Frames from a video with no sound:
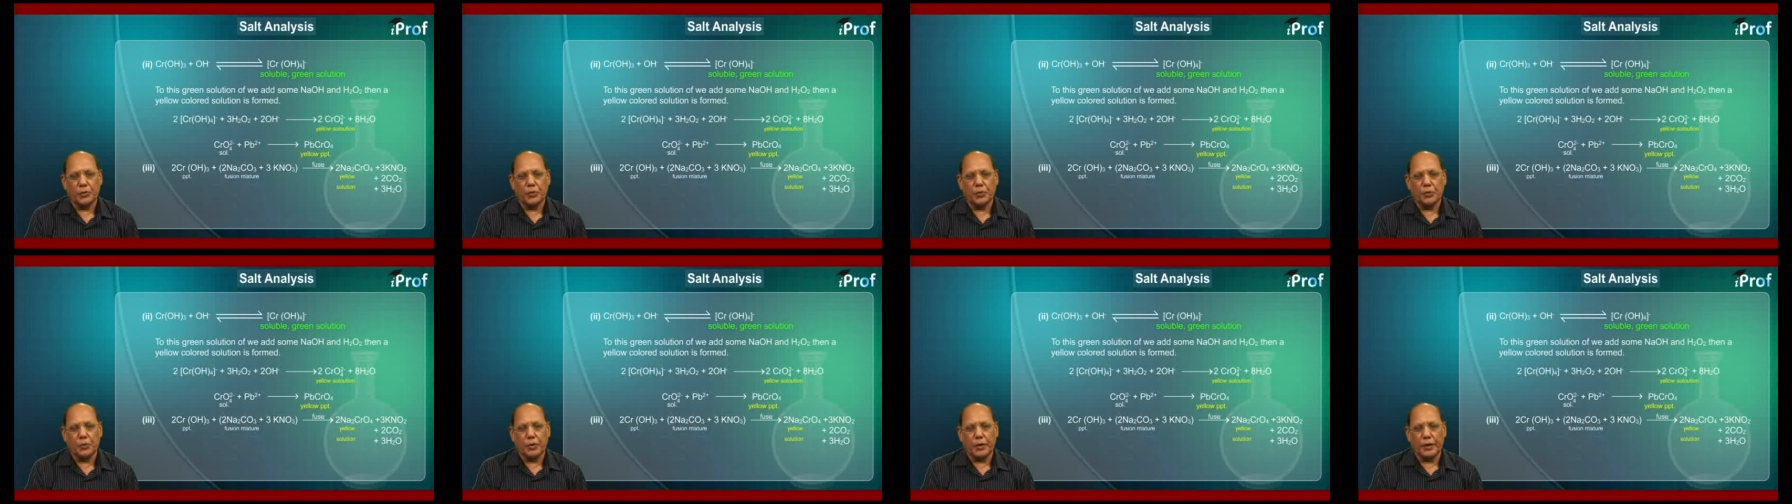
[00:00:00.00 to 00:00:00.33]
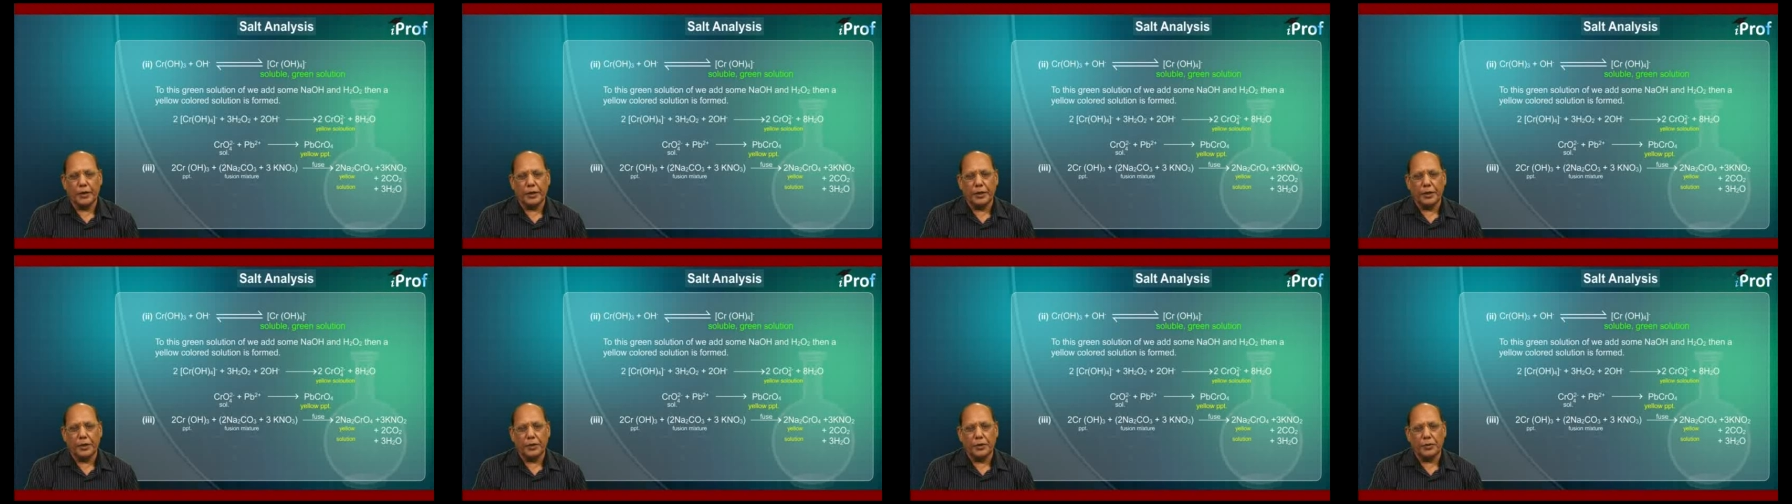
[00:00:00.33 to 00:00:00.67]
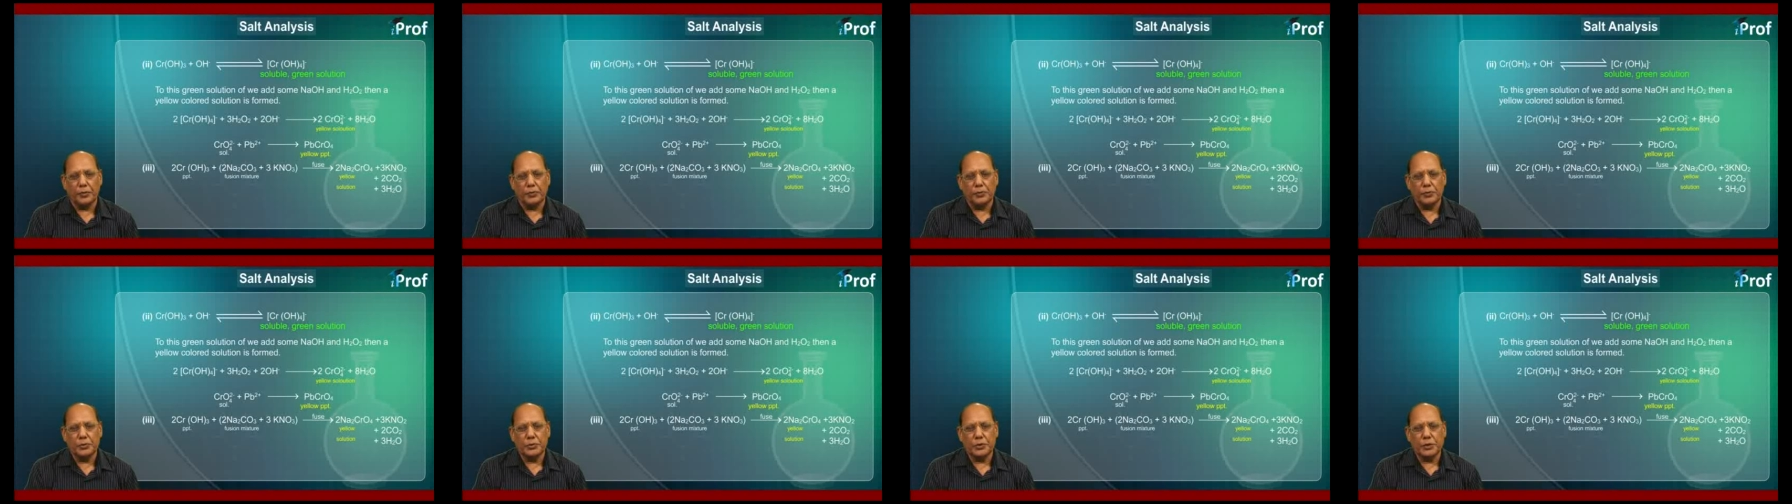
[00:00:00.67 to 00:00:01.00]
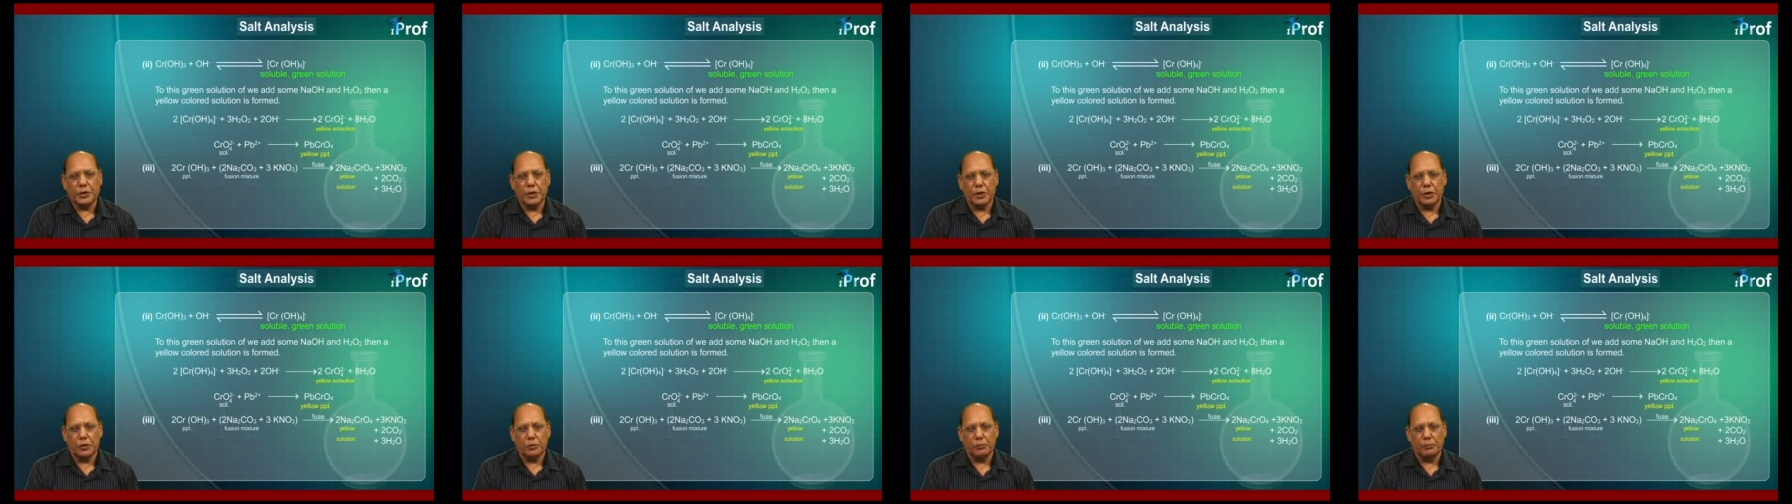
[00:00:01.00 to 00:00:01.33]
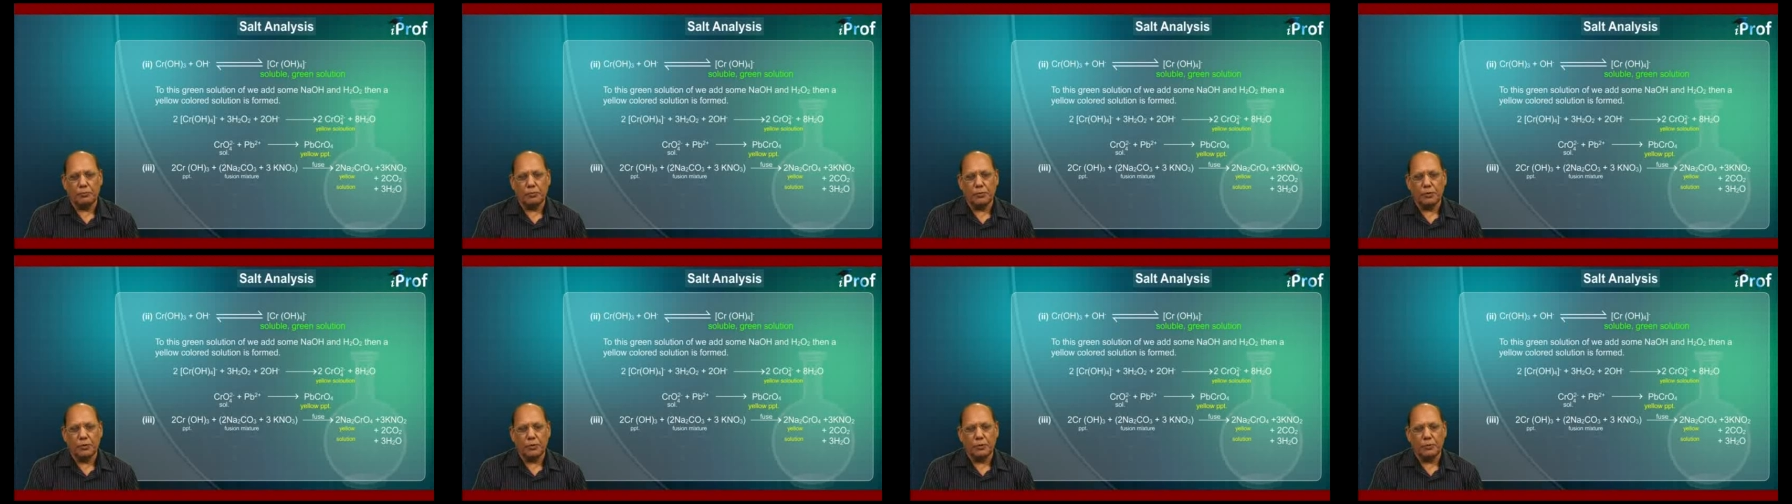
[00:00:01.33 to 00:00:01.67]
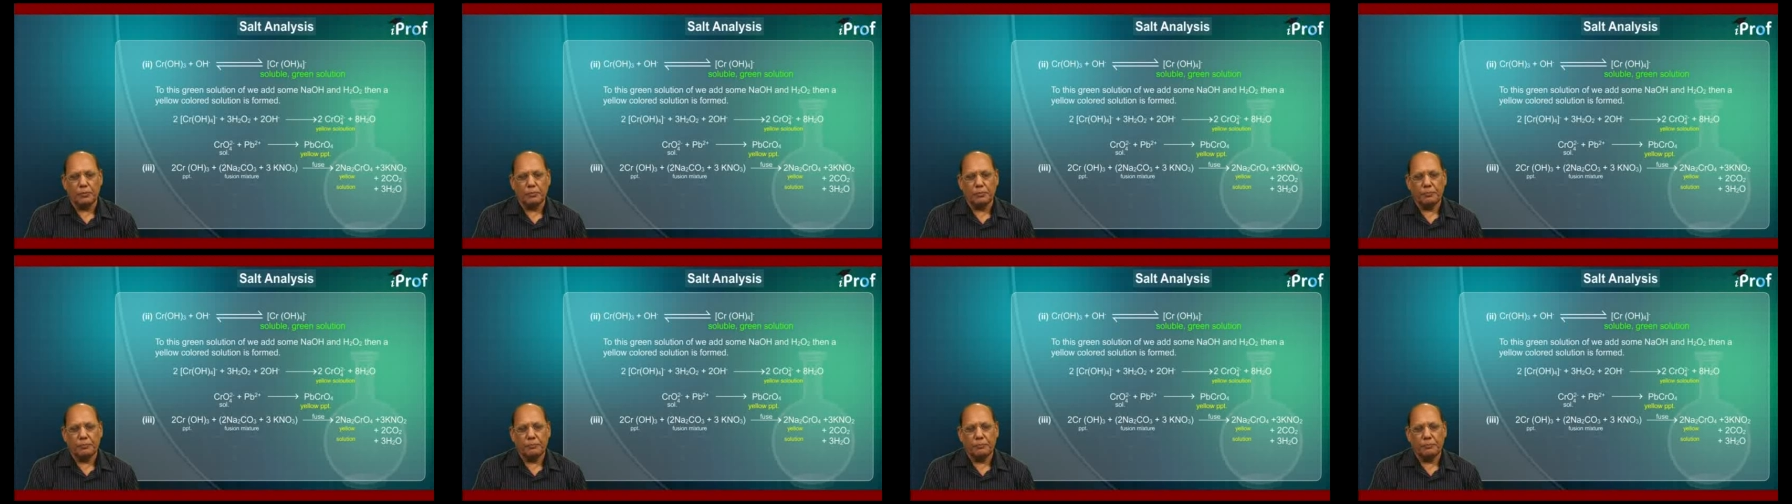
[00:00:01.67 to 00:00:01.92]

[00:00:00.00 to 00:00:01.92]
Na2CrO4